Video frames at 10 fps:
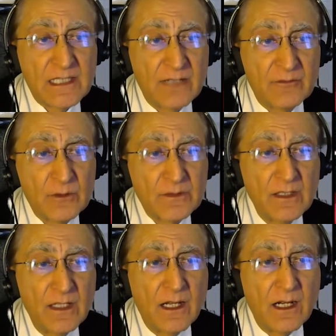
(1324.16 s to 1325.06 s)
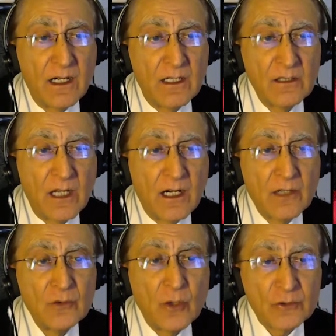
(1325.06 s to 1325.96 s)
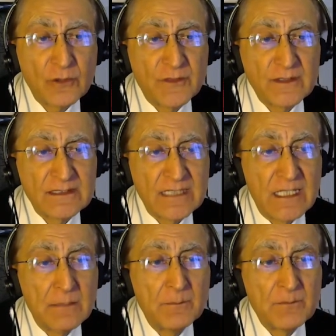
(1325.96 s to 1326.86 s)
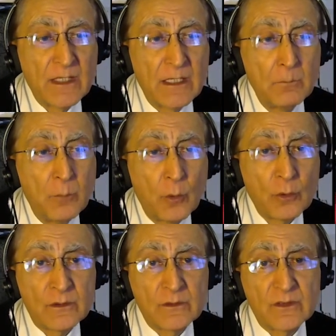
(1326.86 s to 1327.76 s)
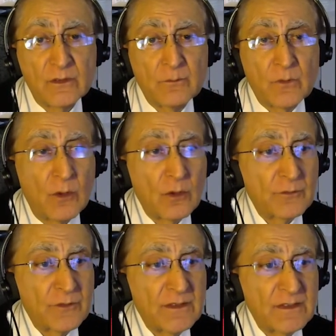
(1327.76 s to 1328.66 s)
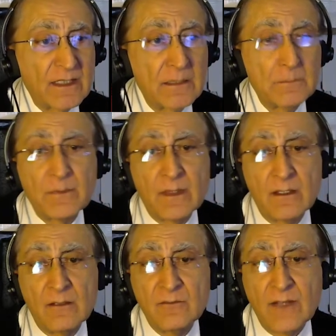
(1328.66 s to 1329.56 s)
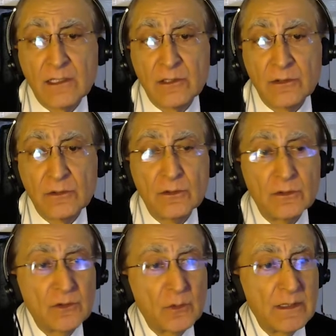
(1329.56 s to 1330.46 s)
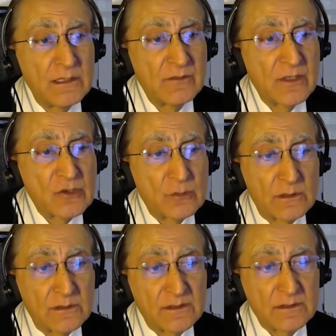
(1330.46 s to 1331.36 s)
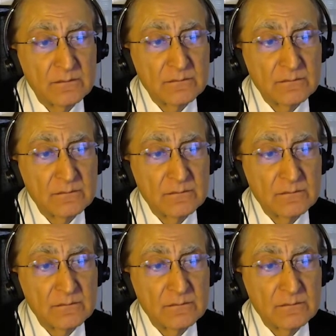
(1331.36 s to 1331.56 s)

levels are not of the same importance or of the same value to individuals.